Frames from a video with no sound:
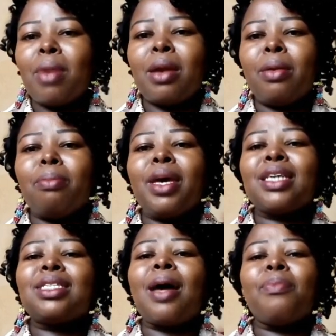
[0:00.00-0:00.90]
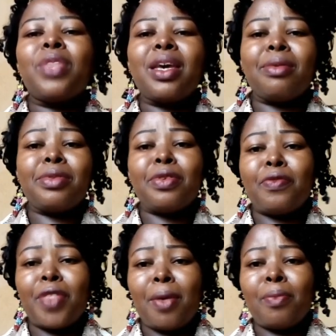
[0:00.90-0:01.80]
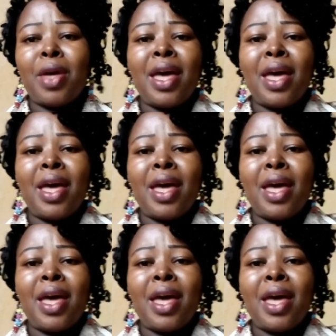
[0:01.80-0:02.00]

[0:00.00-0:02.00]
and make something out of them.